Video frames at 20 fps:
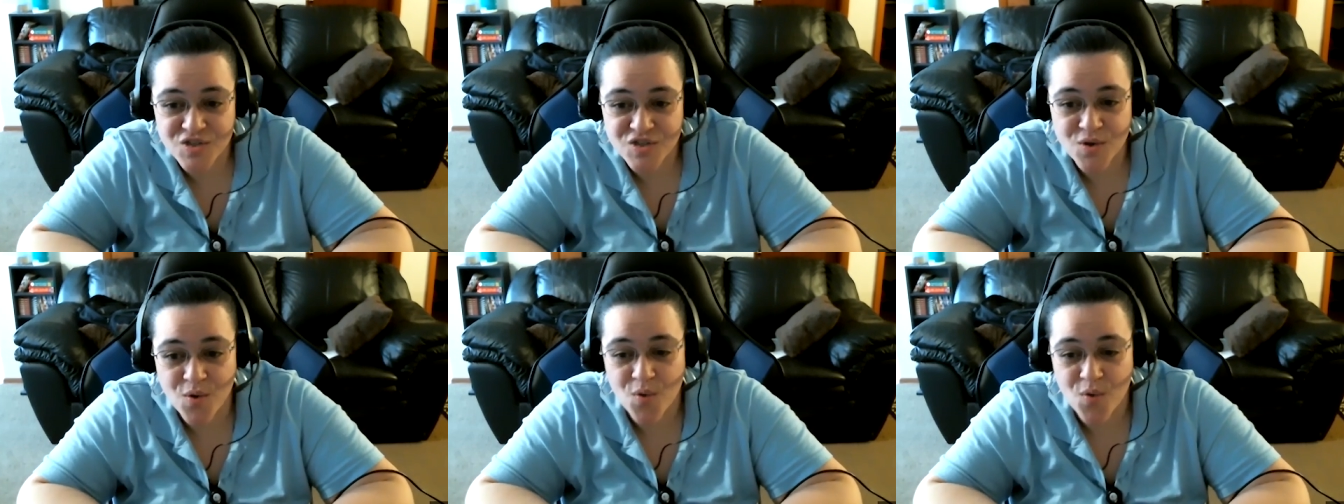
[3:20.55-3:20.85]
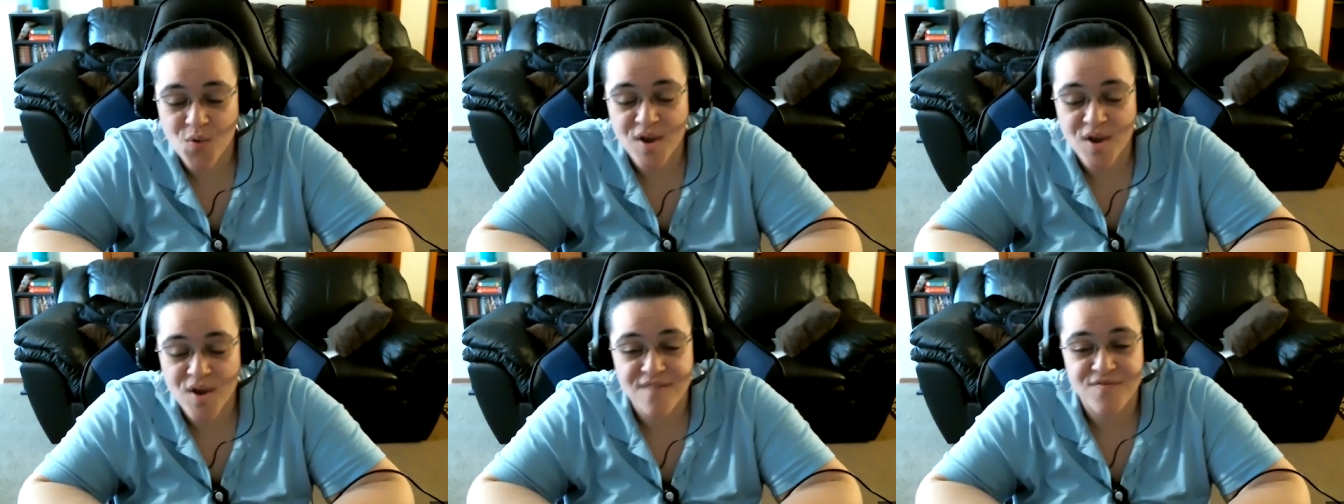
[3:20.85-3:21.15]

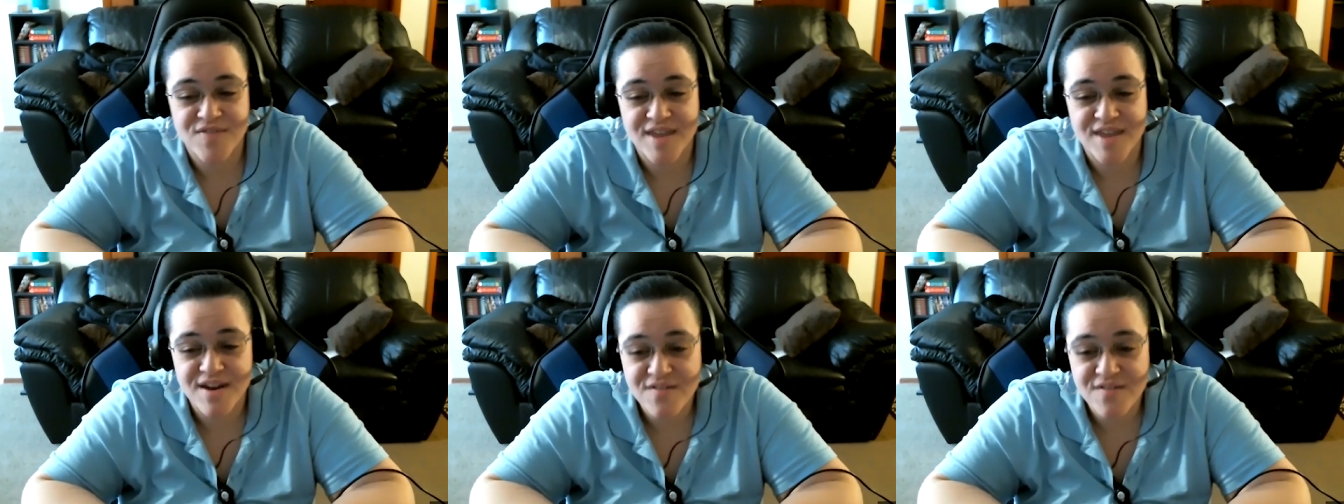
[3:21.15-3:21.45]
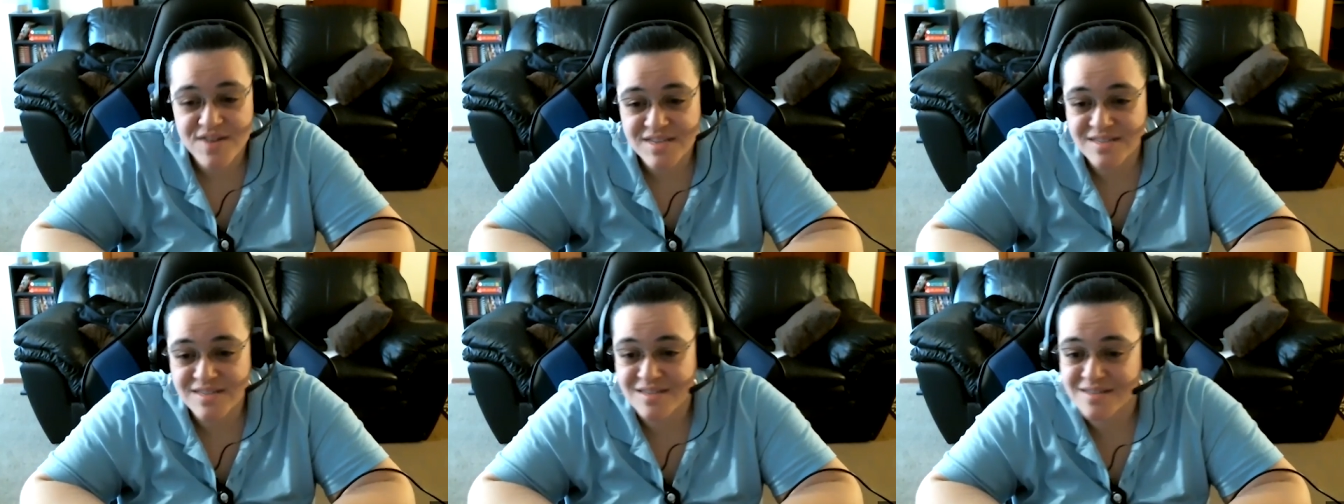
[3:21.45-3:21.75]
so if there
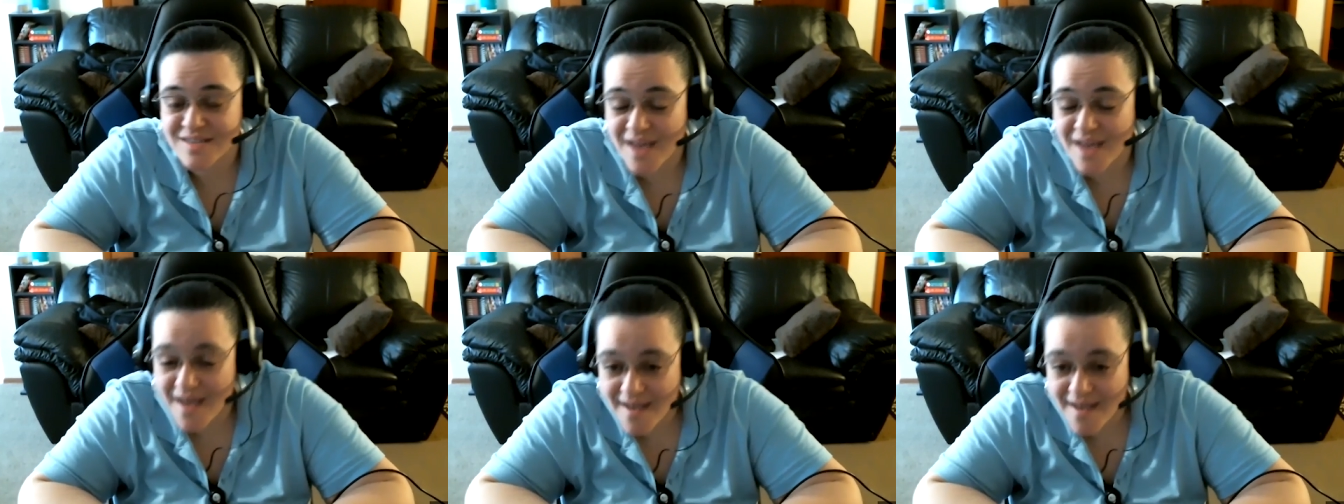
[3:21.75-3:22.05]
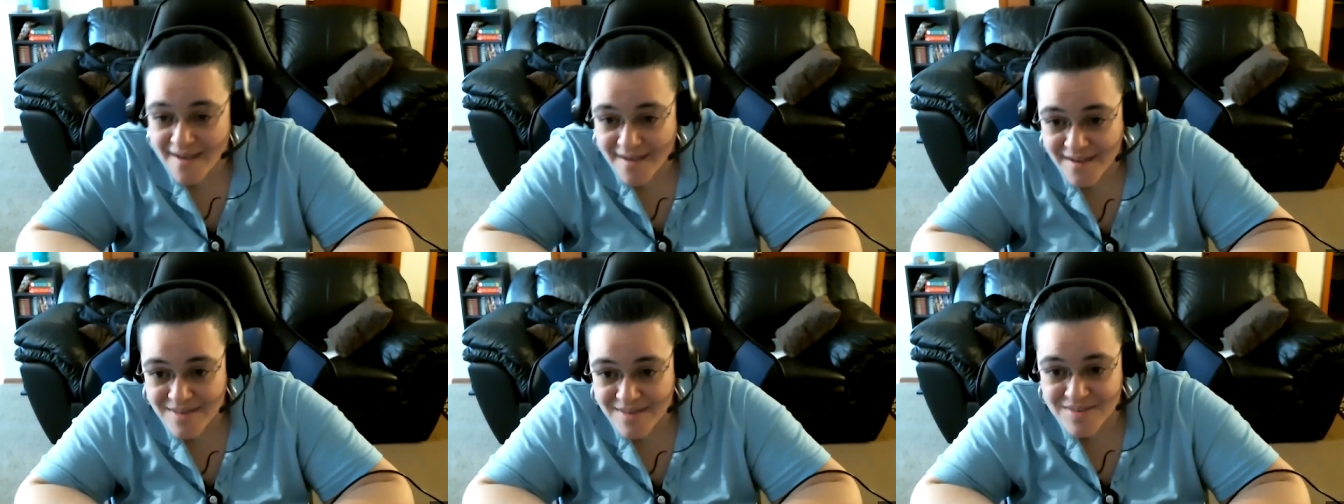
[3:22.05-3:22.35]
is a
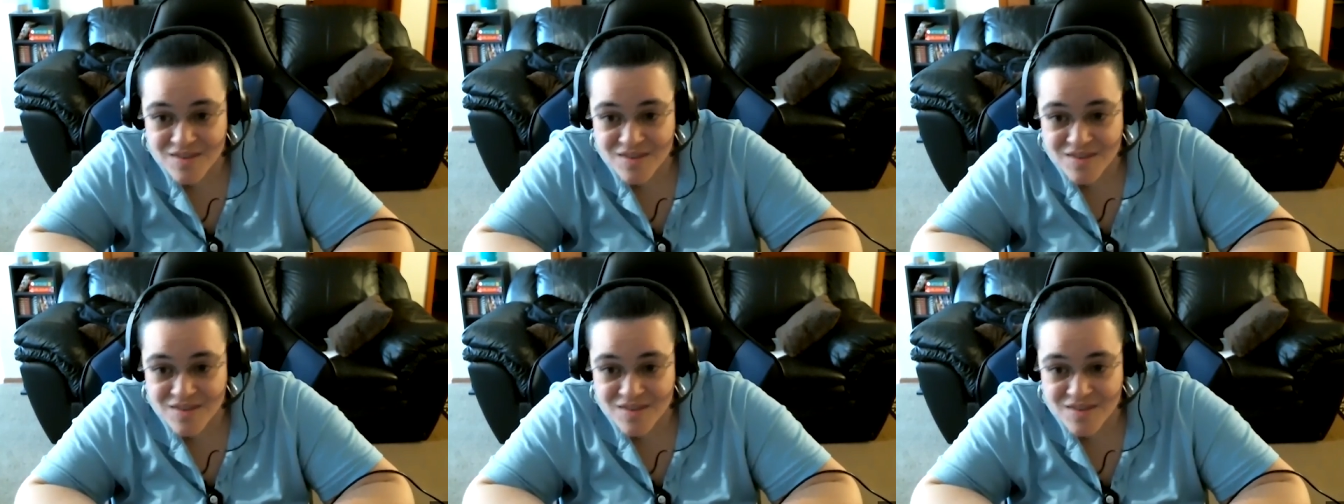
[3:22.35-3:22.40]
tie,